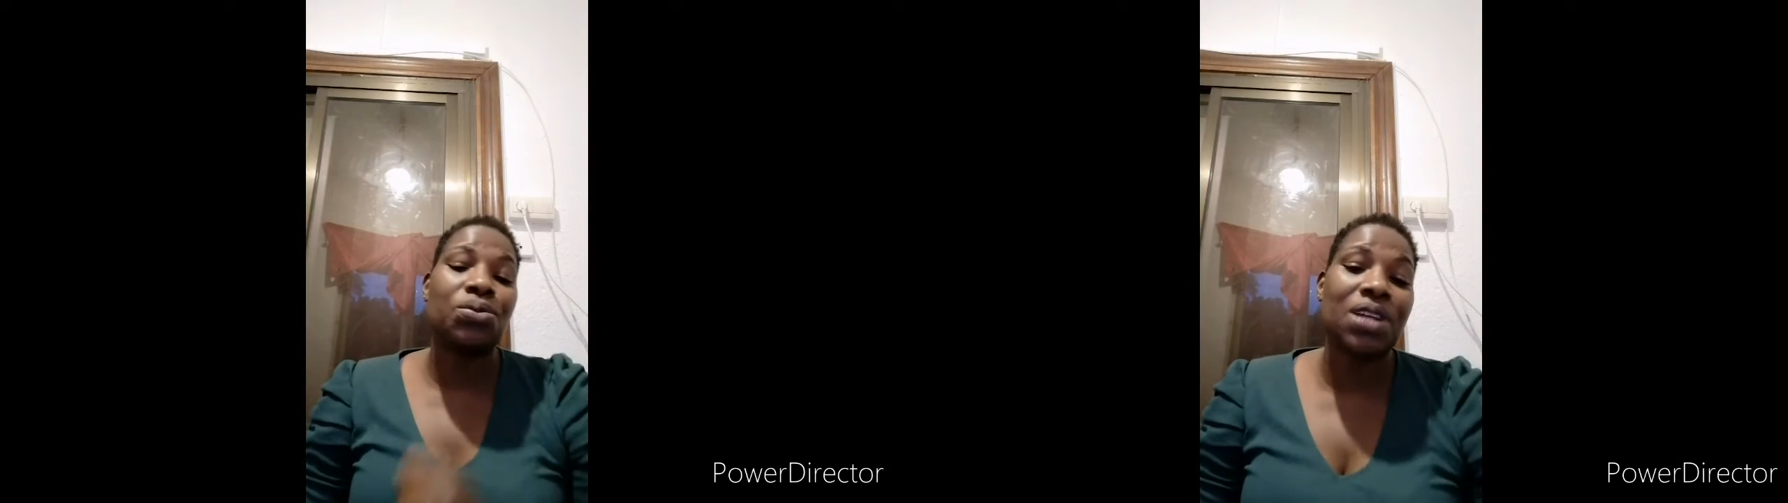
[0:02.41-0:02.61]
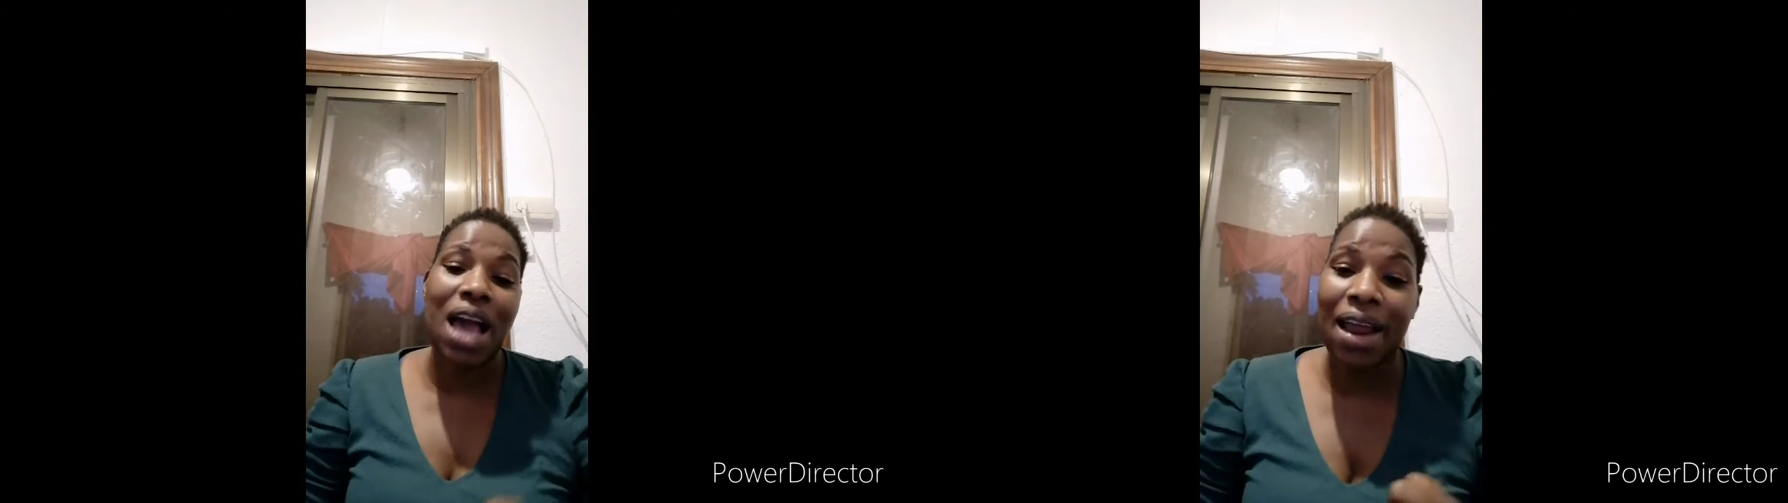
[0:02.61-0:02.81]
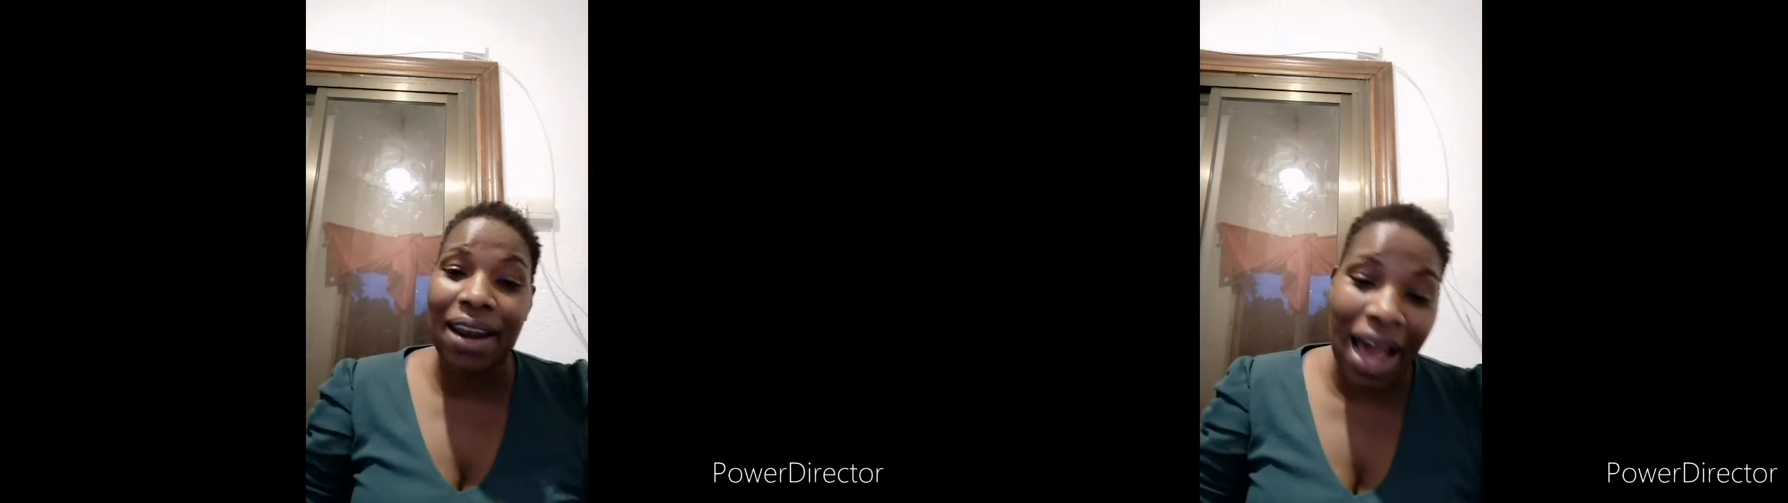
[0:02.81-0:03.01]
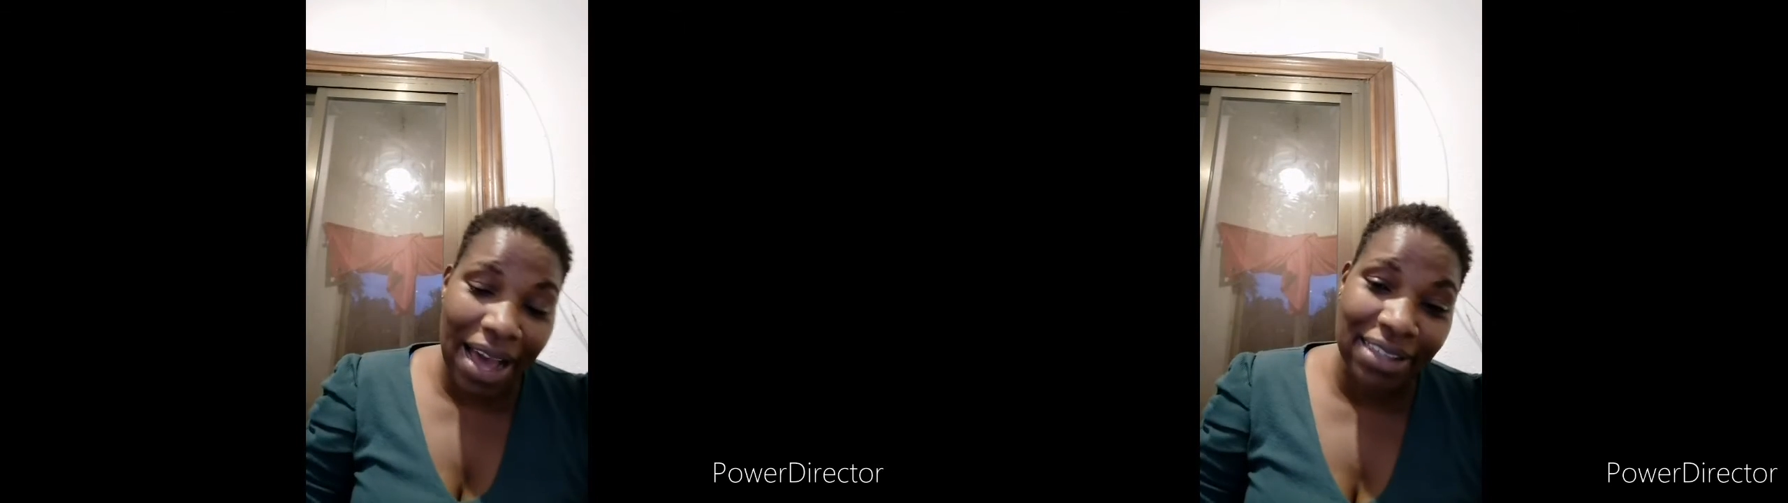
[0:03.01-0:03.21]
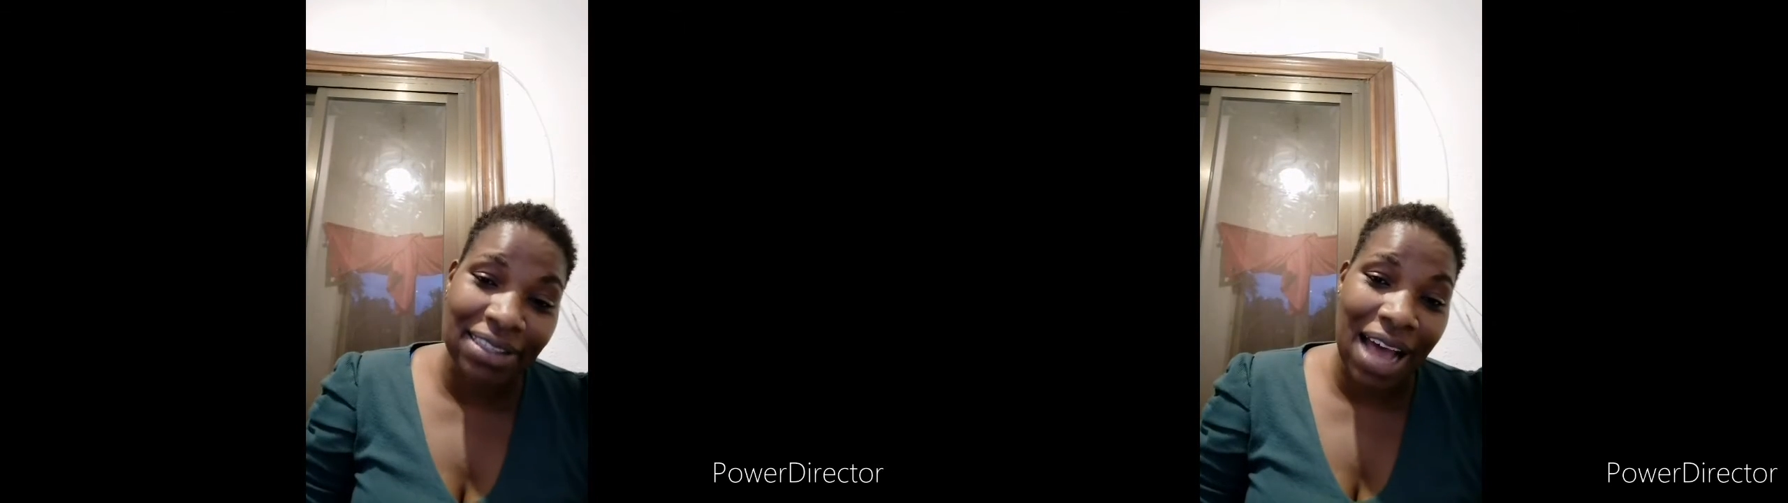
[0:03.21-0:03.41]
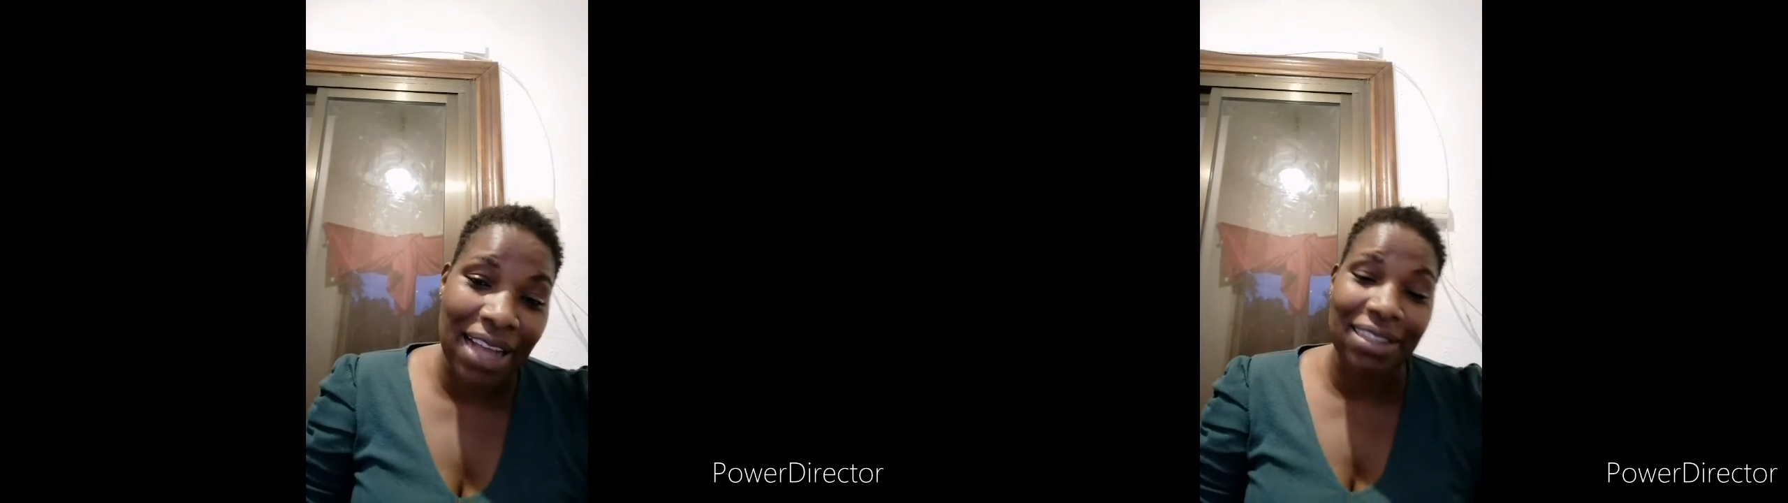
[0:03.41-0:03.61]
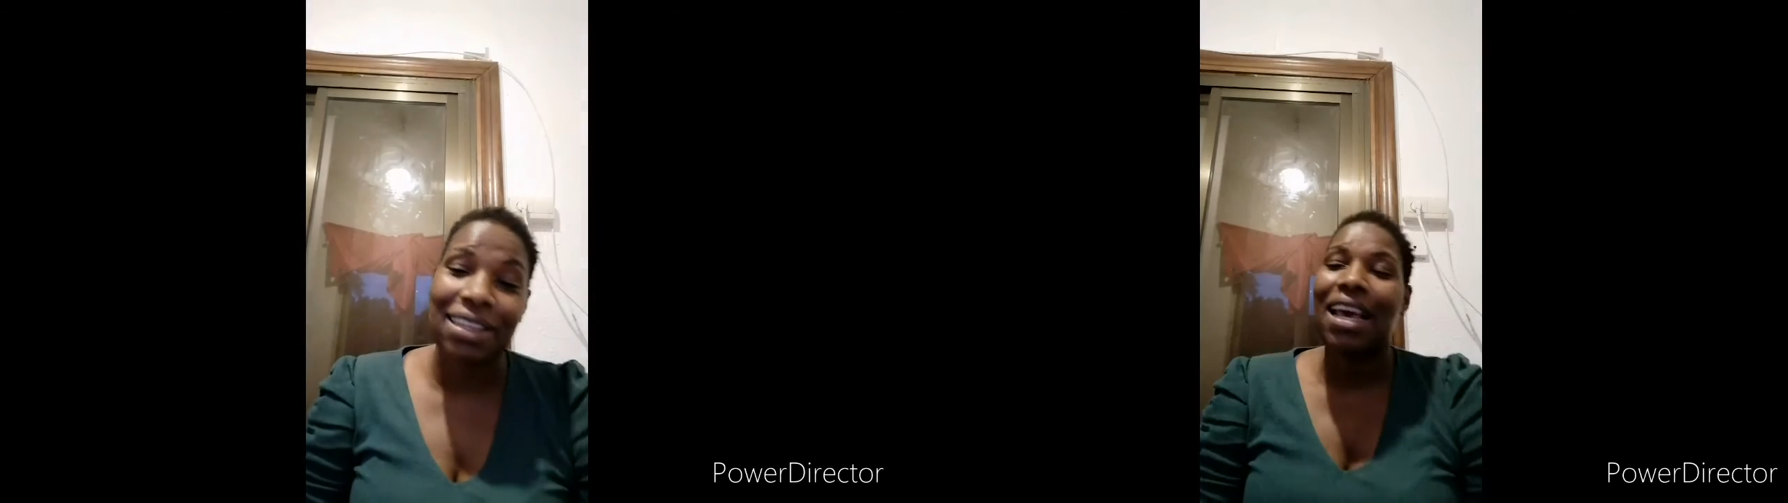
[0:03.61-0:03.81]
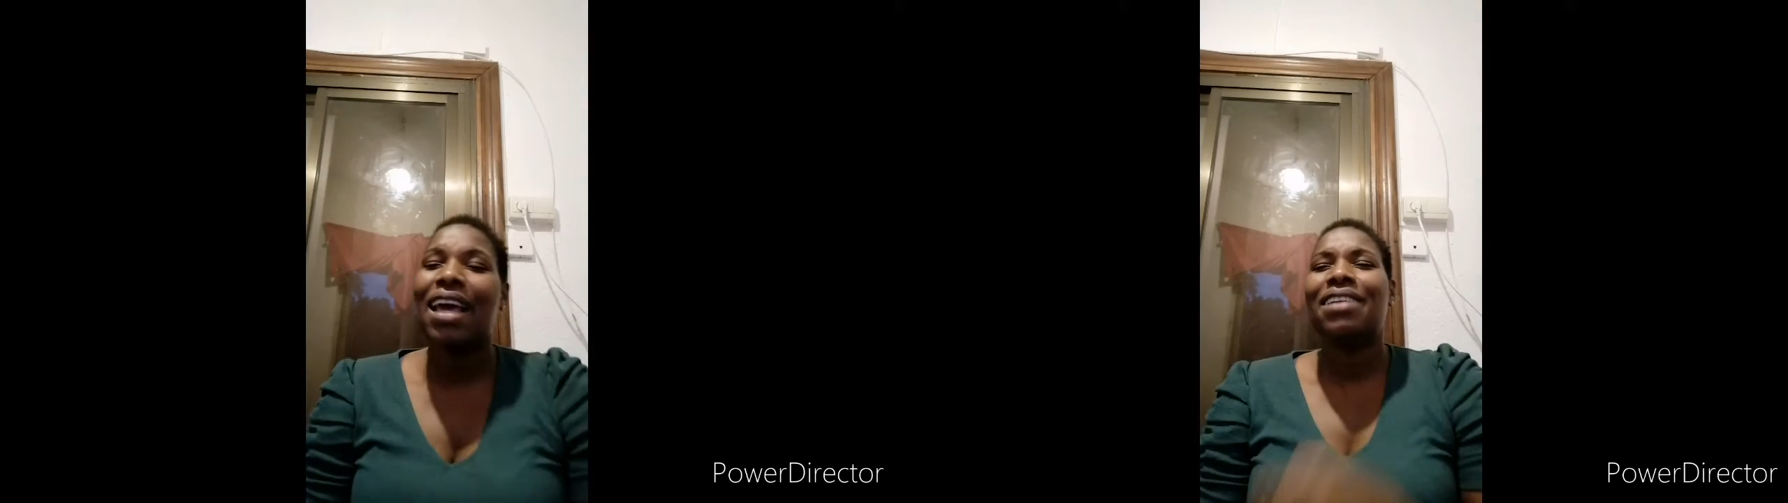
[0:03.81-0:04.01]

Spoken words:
to realize that